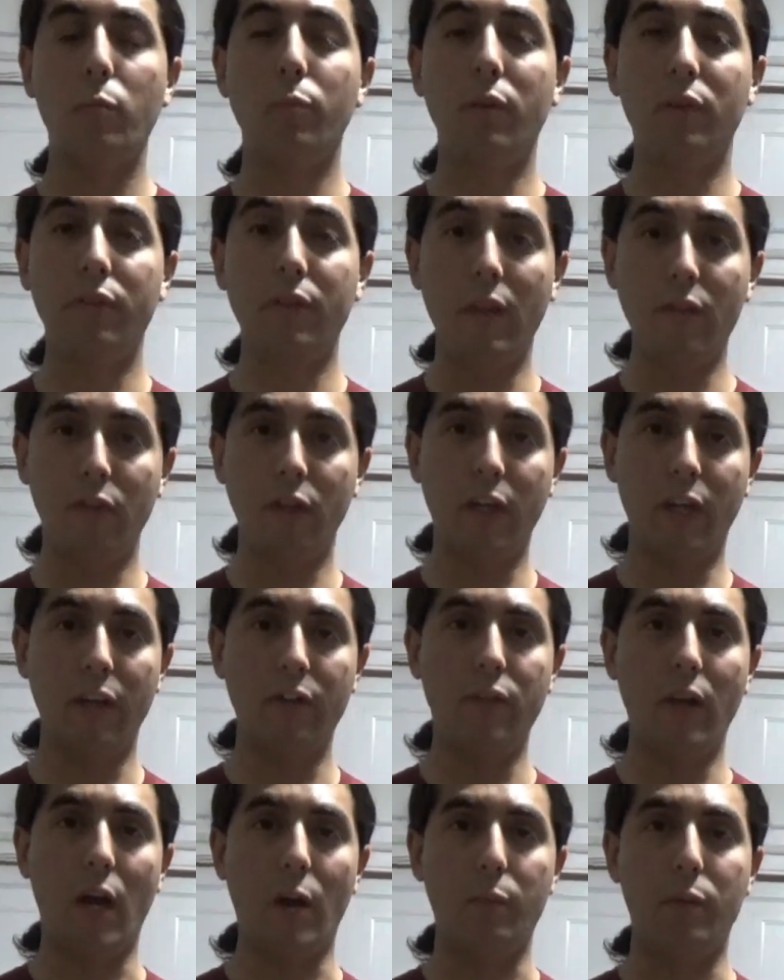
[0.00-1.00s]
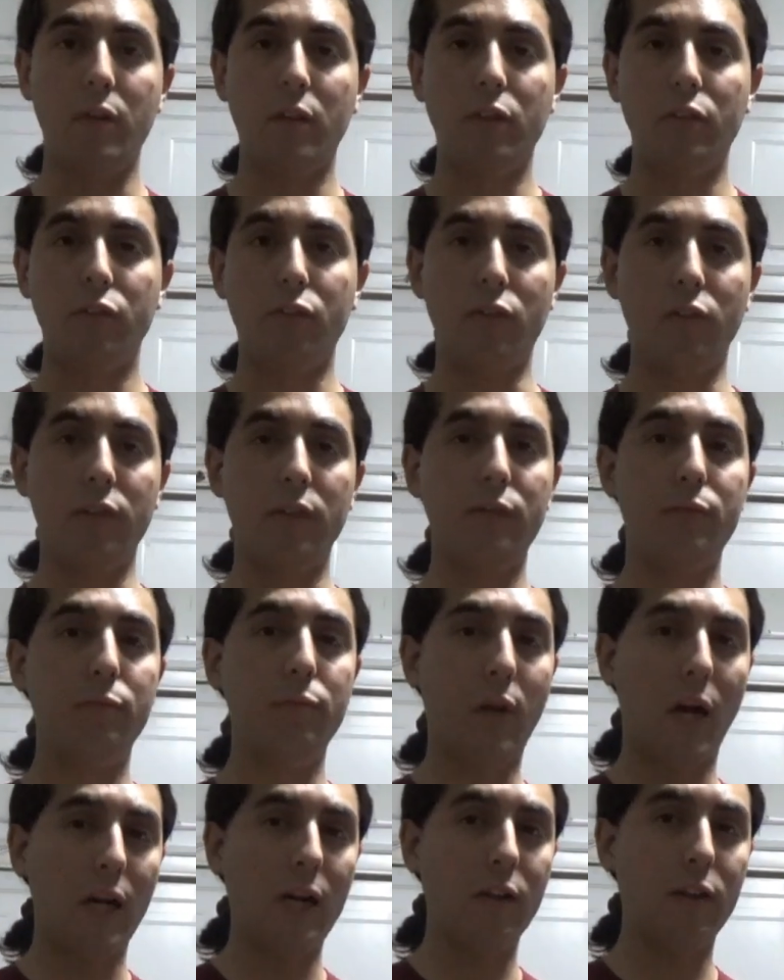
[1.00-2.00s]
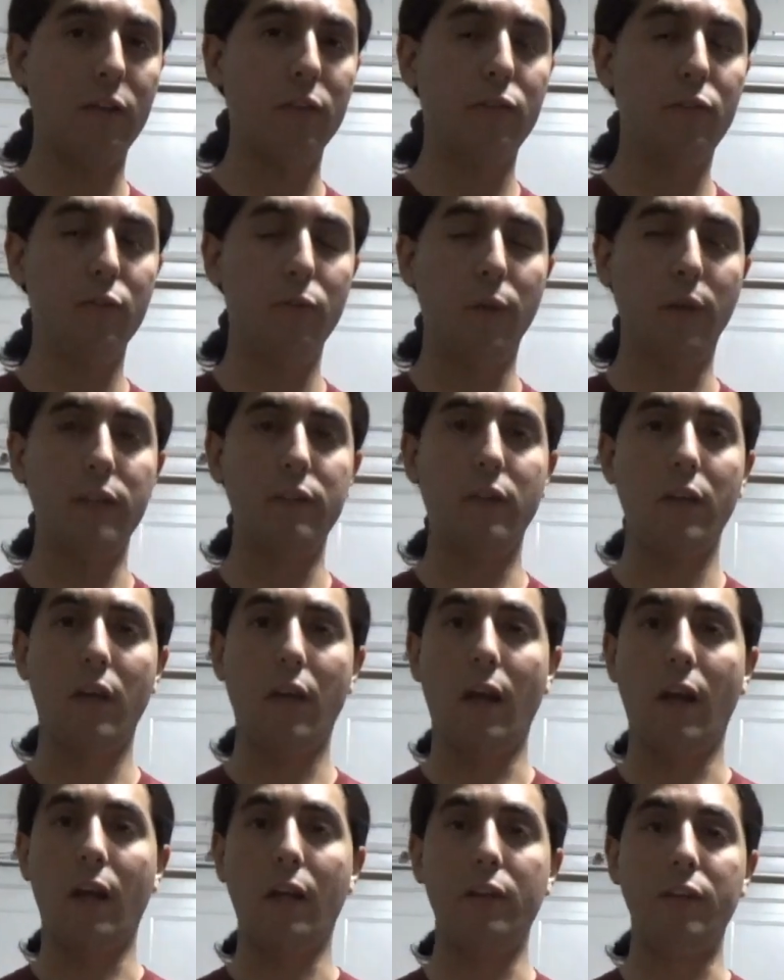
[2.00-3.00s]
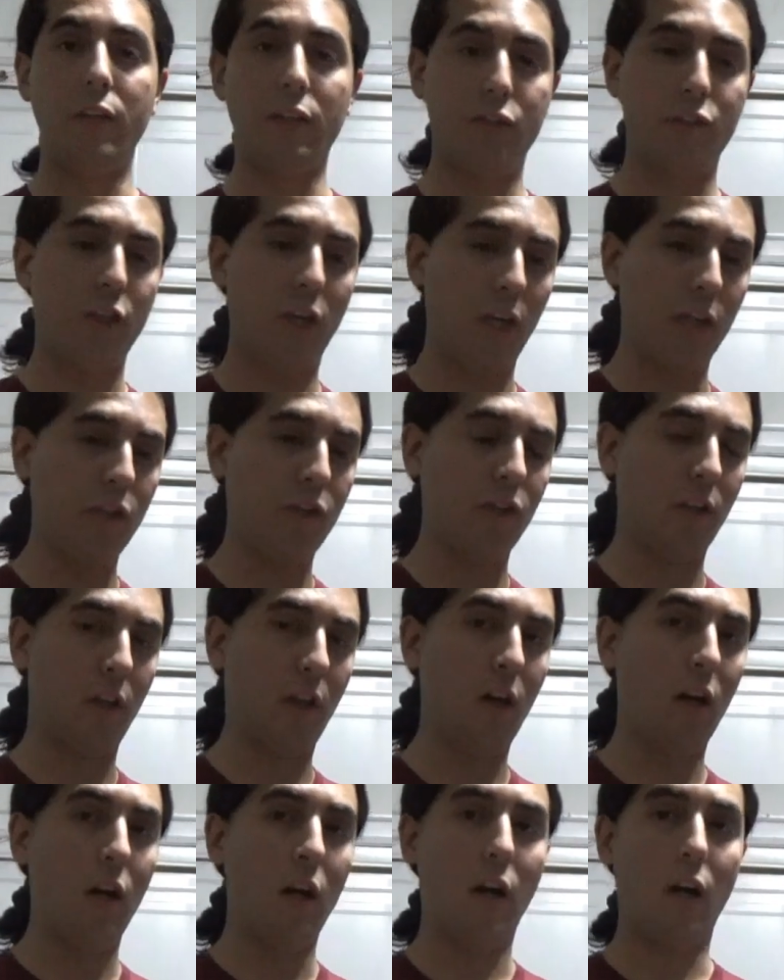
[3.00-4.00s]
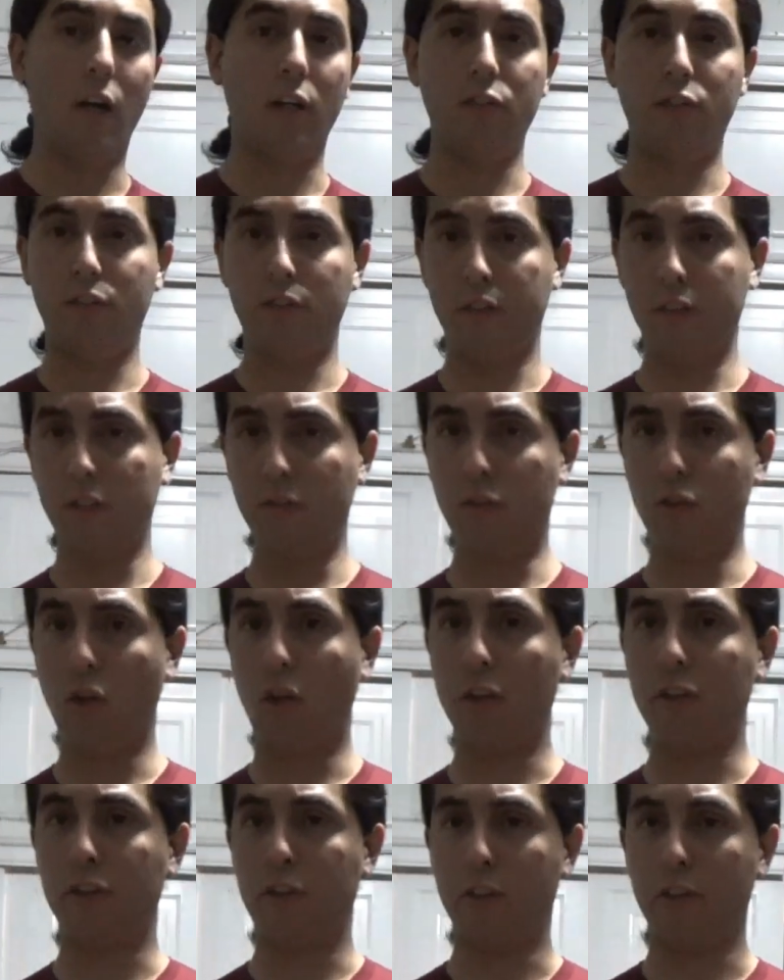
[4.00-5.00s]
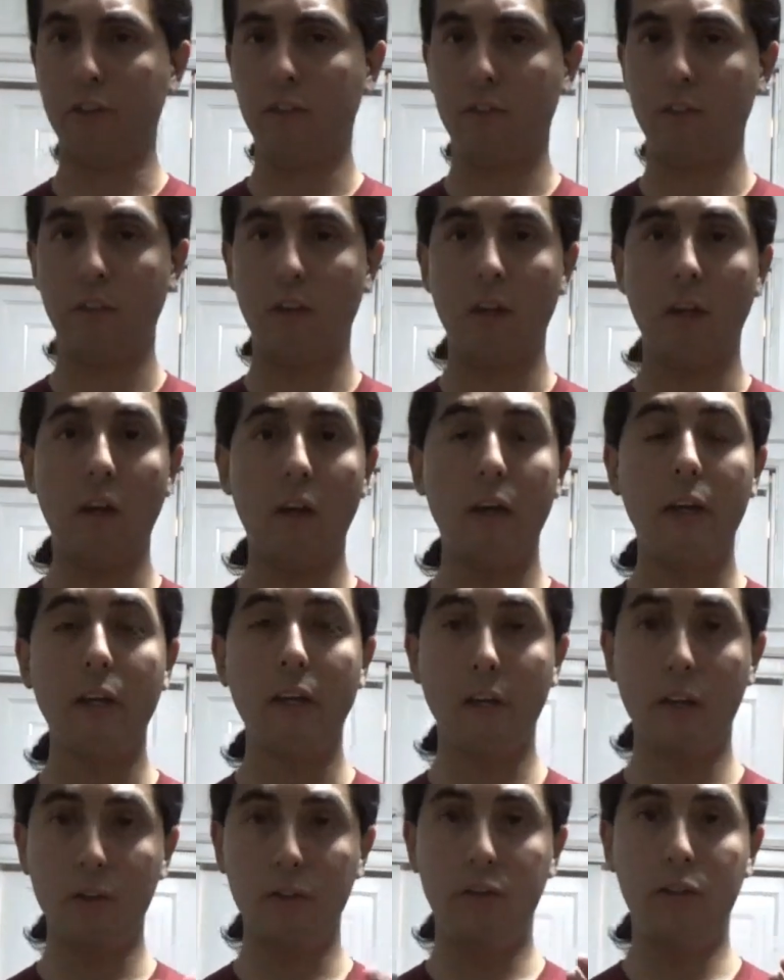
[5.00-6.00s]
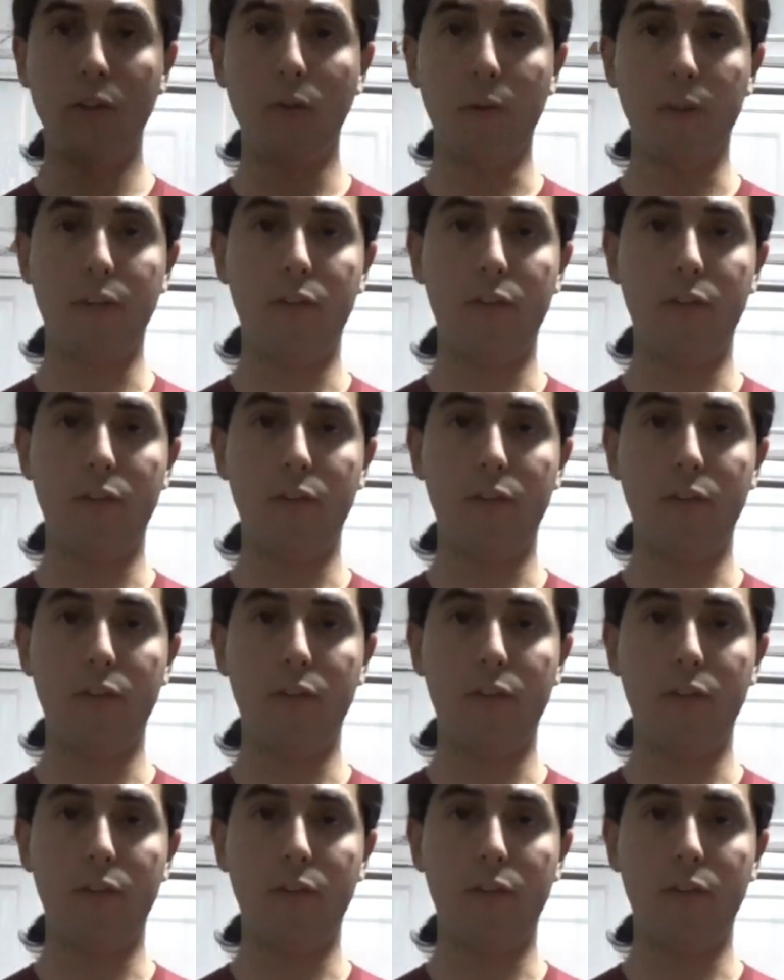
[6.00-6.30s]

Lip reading: but never gave up. So if Banner could do it, and Natasha, and Steve Rogers, he could do it